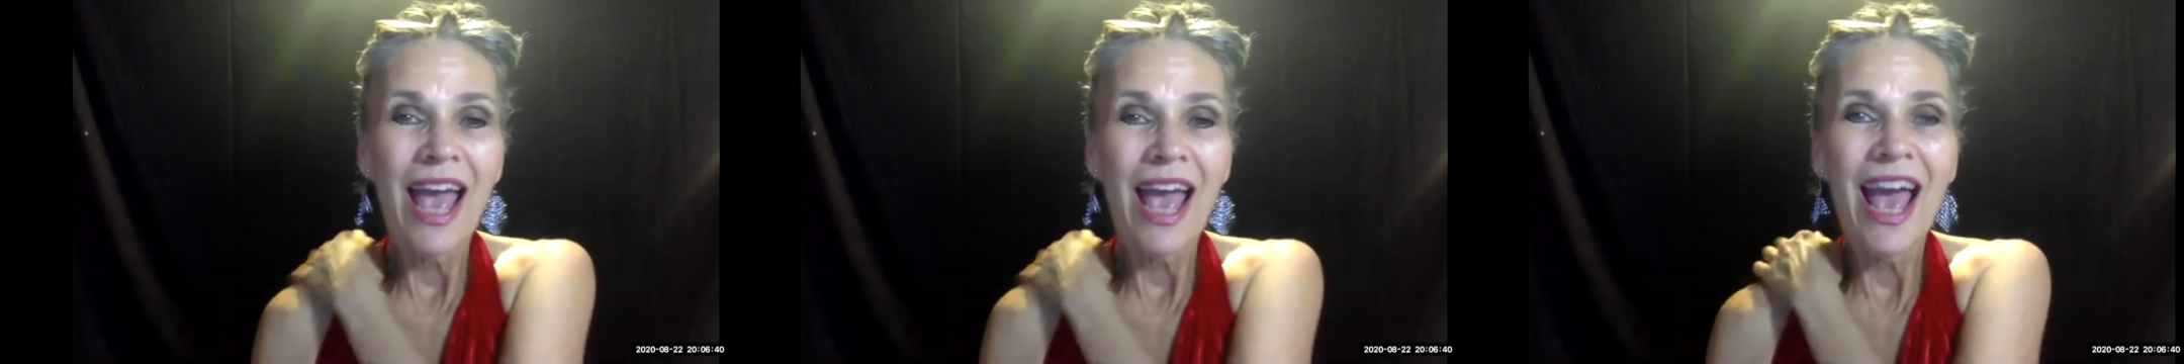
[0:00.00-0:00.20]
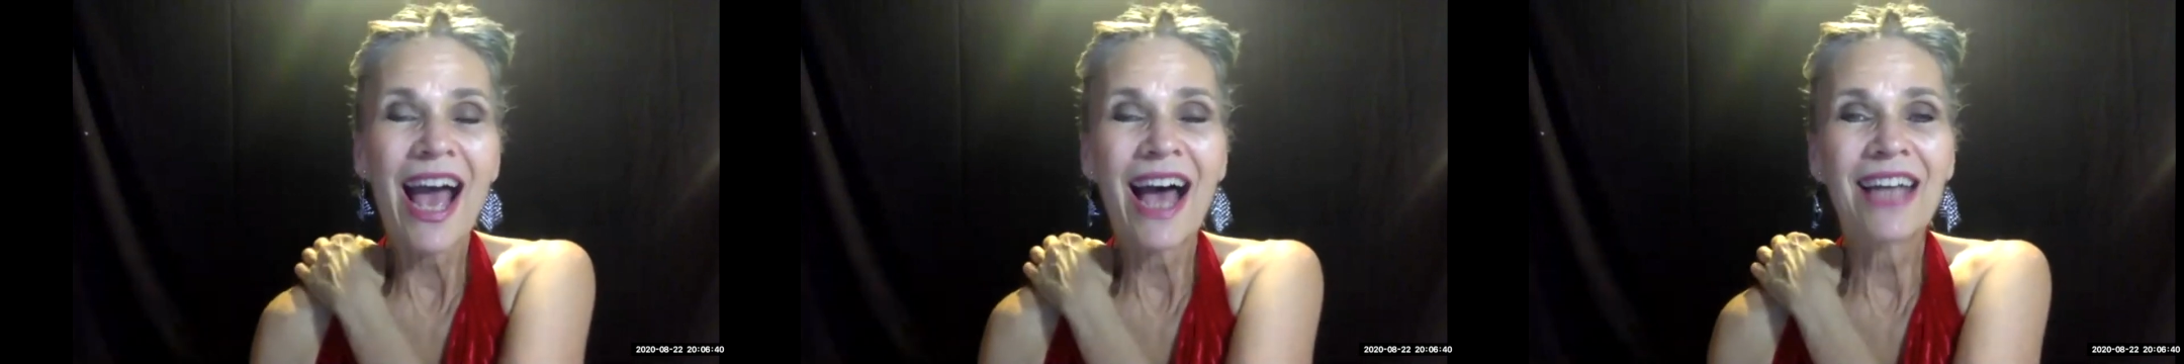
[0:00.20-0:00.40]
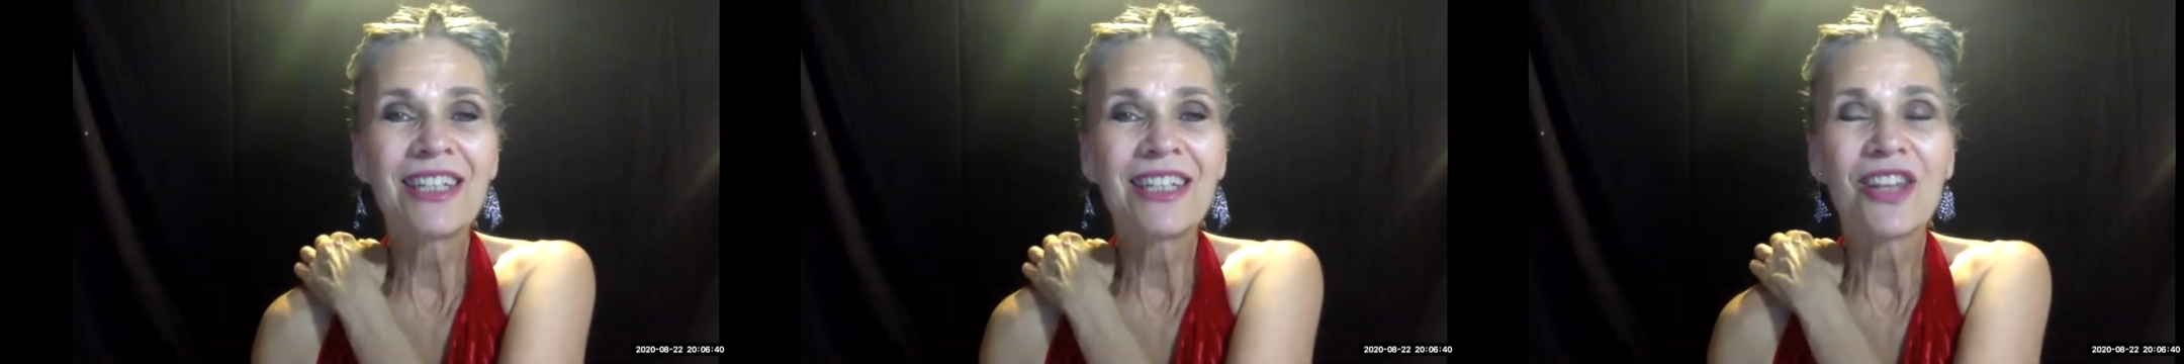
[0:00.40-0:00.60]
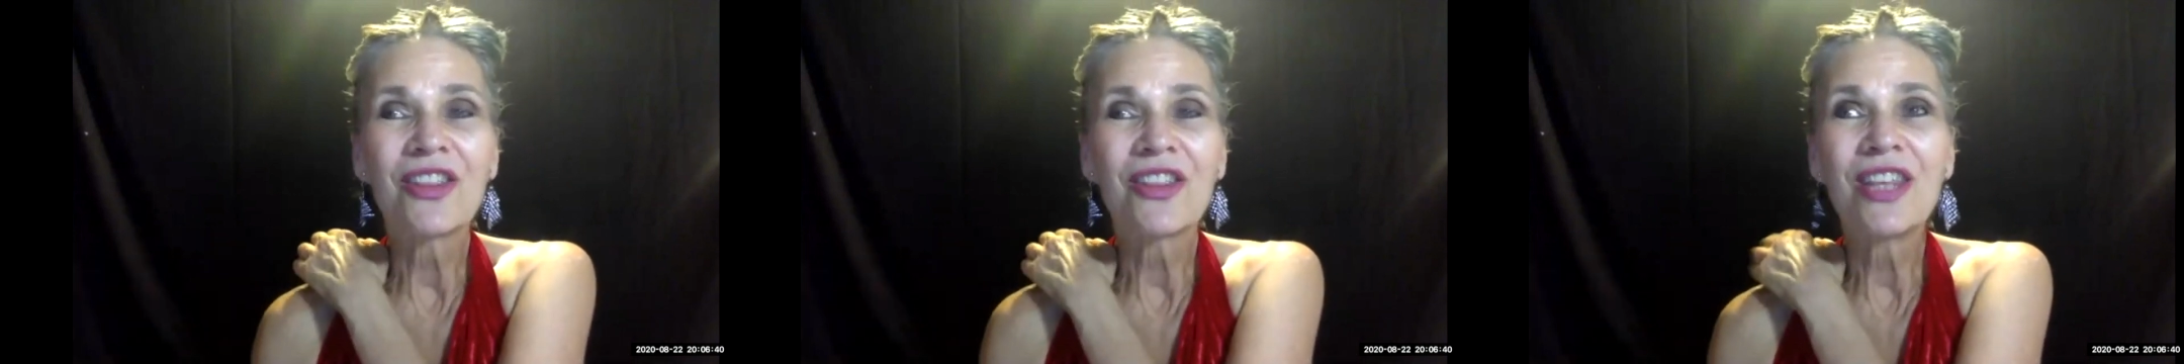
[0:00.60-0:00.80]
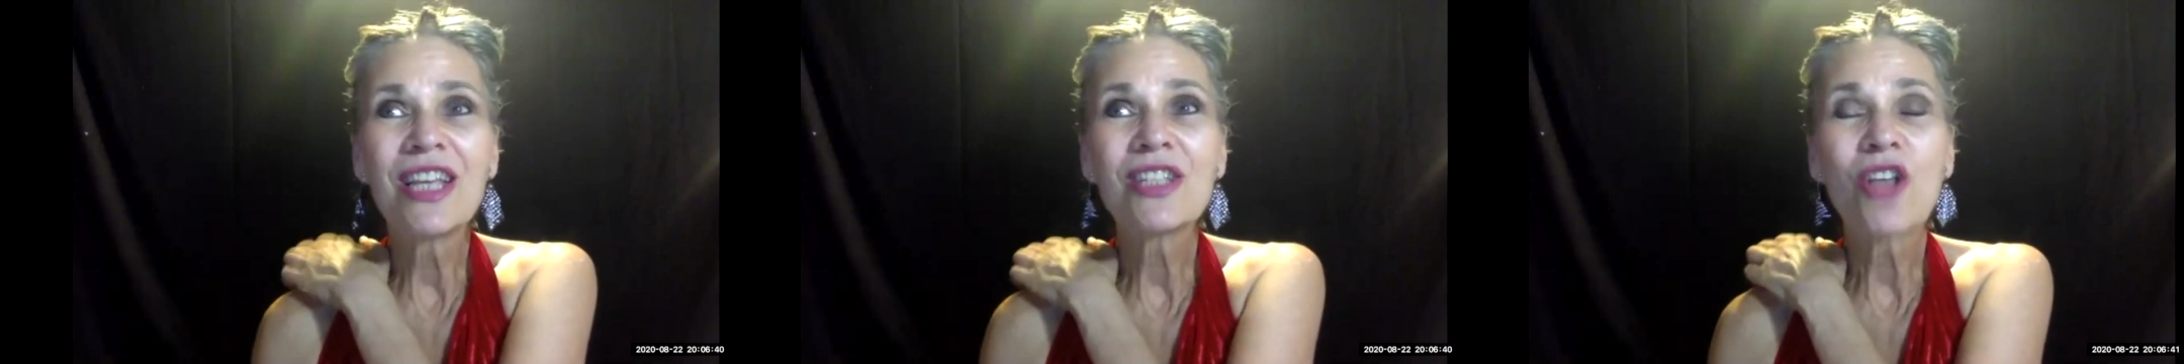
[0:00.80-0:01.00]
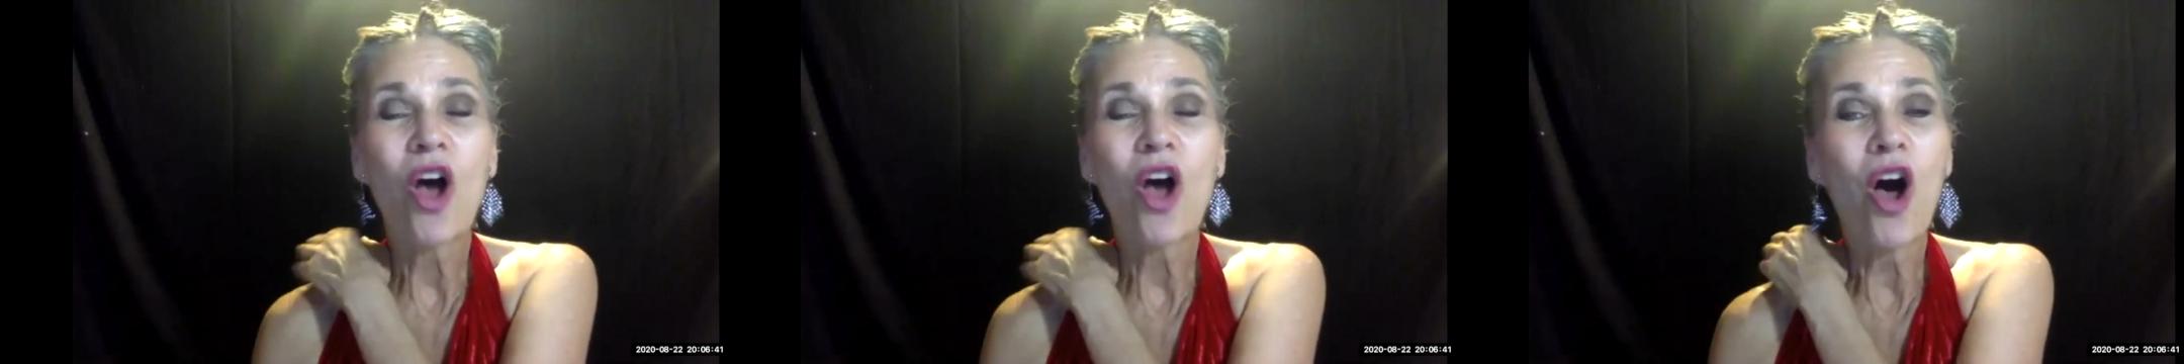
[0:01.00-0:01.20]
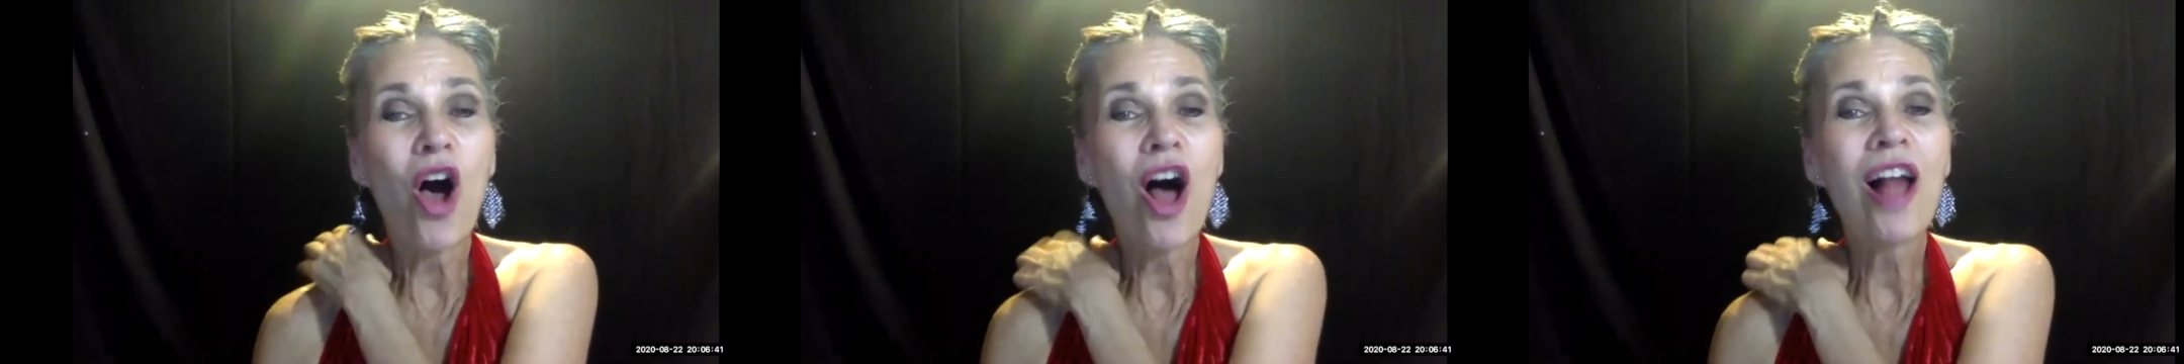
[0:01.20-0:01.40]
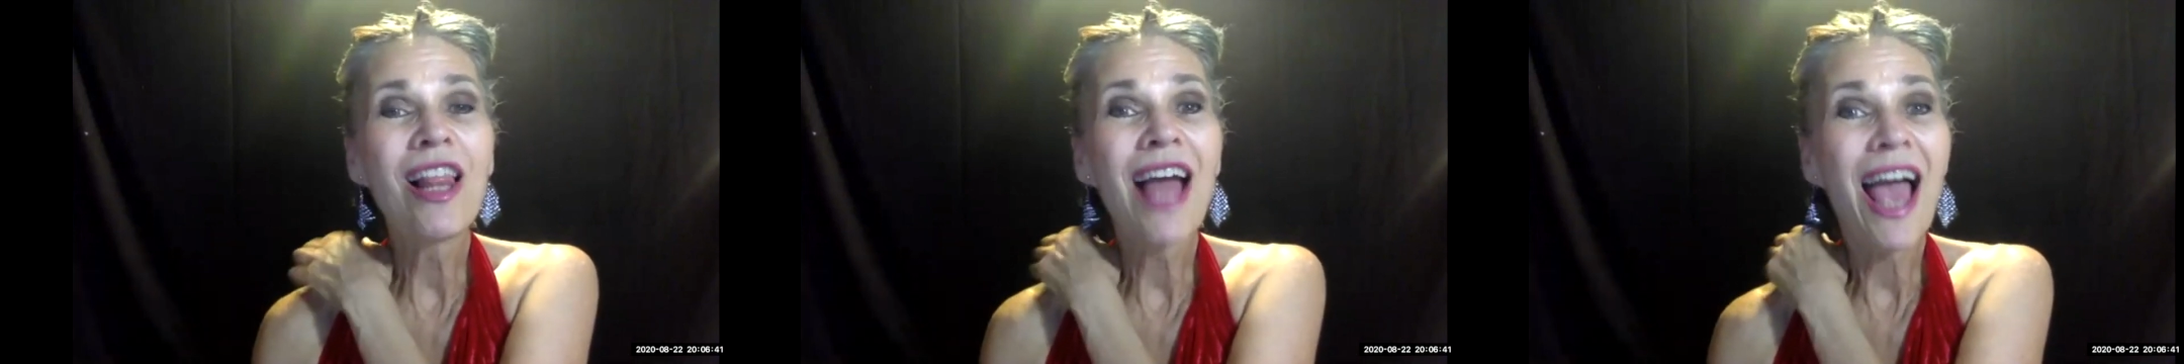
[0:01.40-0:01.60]
And this
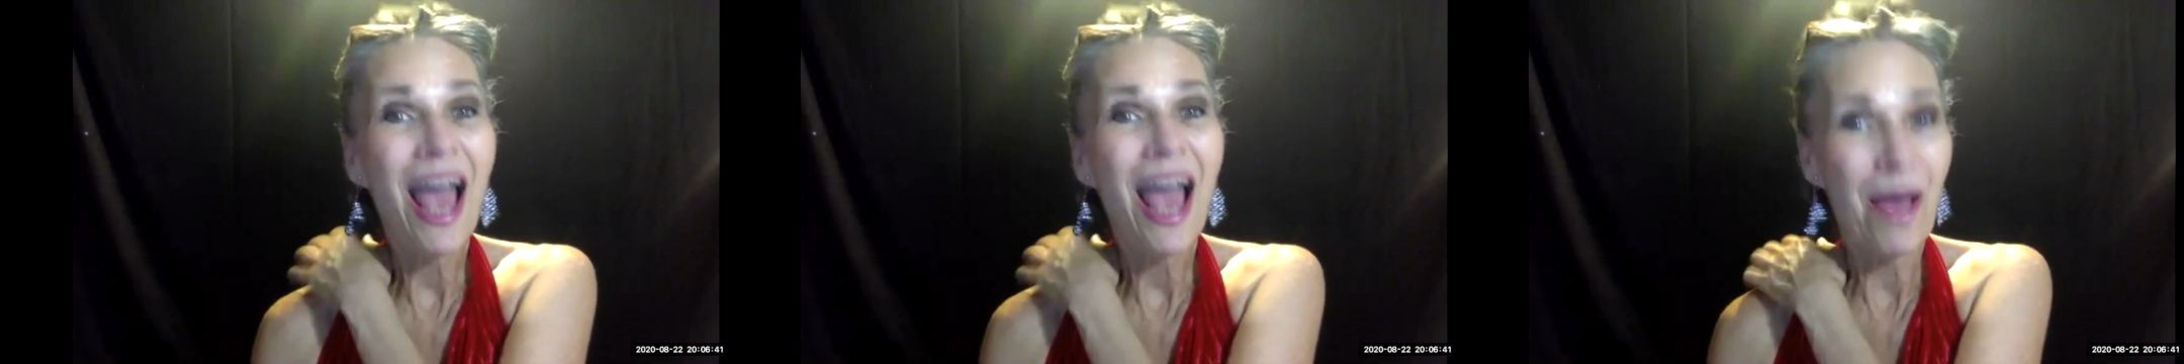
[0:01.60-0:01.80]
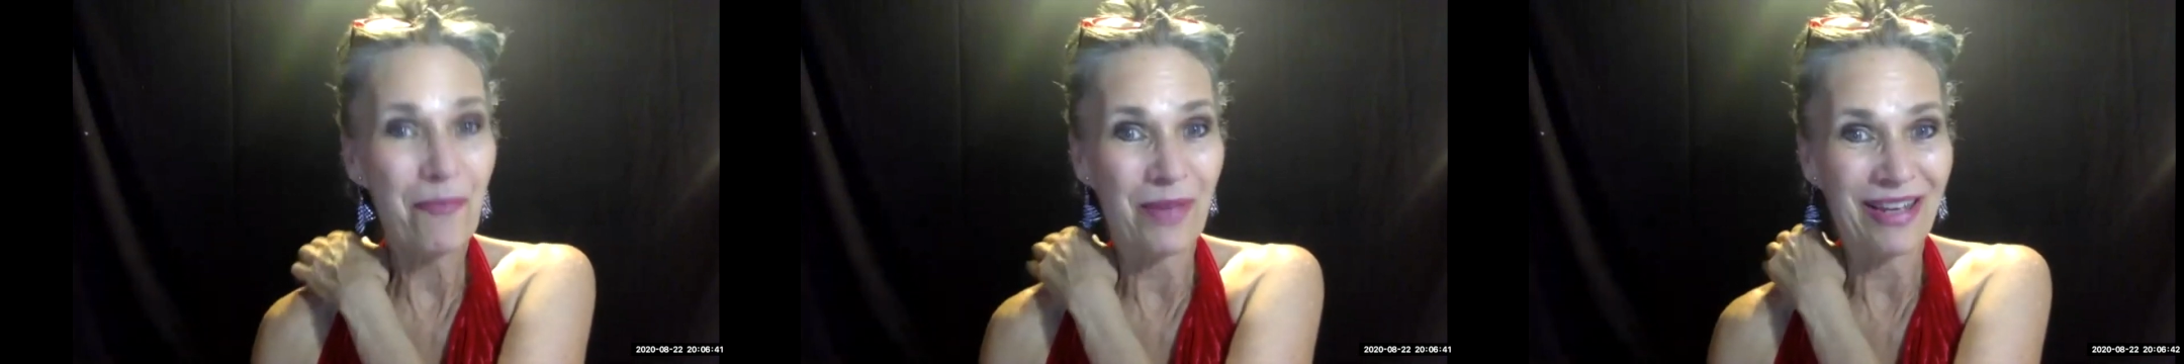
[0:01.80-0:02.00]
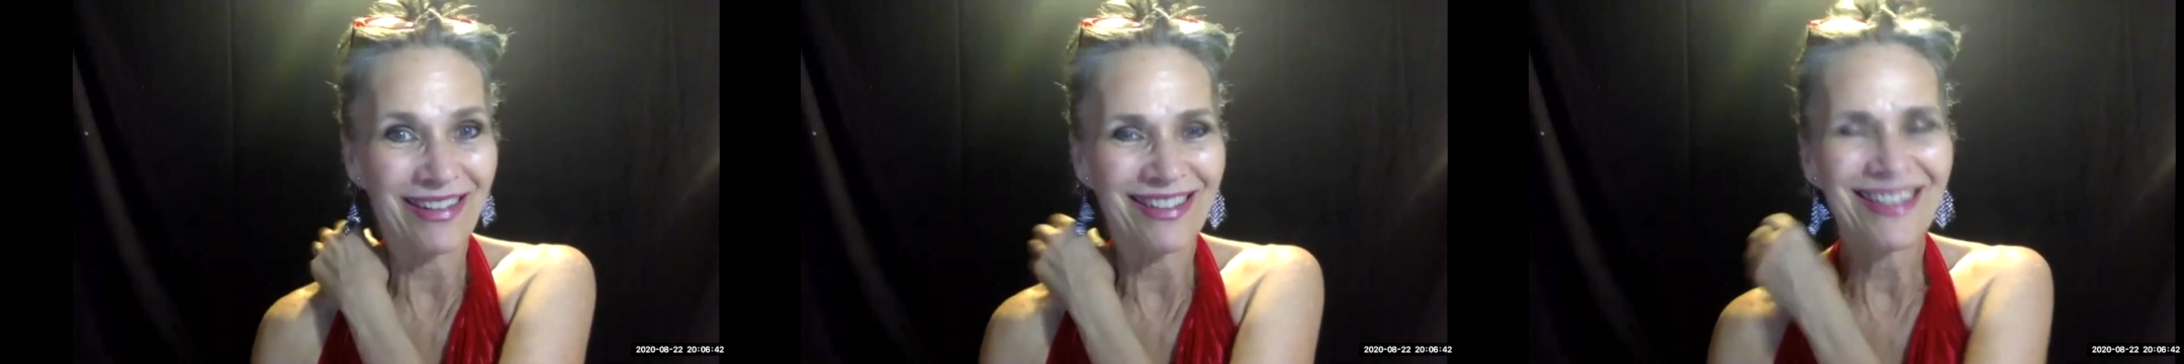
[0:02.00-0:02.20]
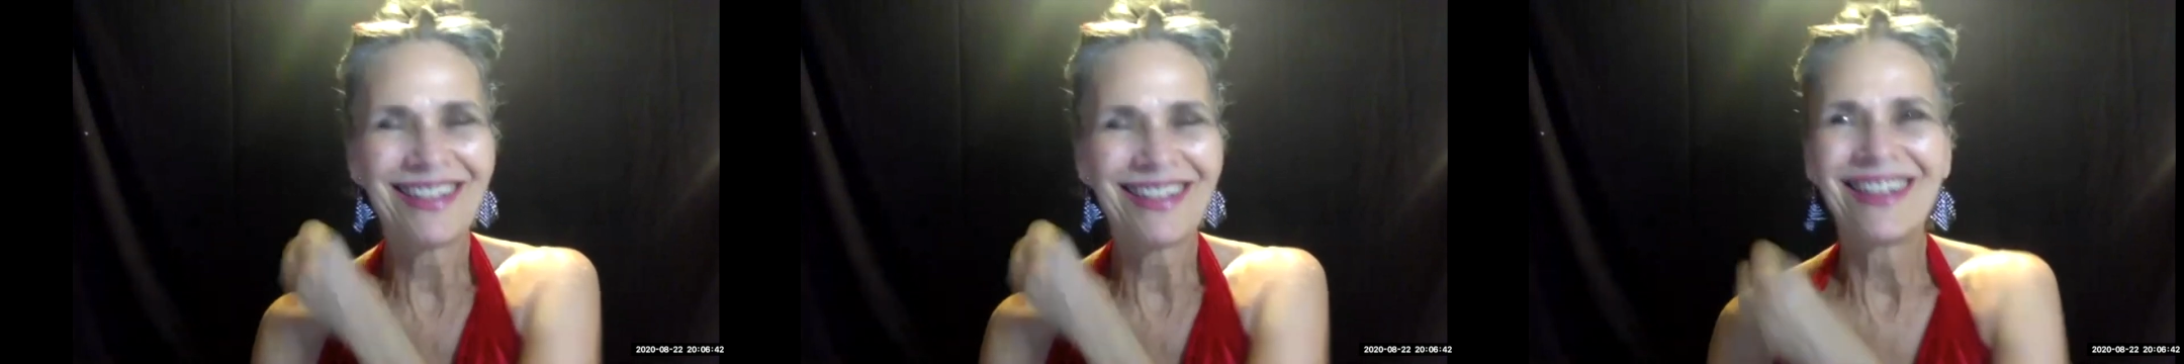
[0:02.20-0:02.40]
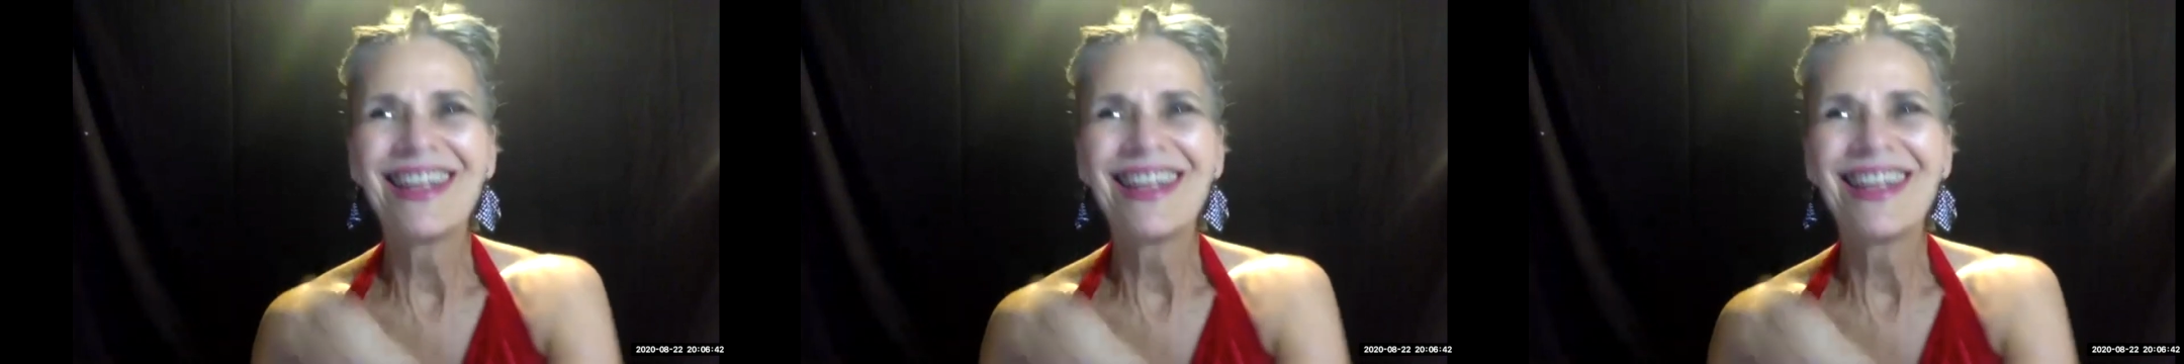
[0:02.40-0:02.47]
all happened,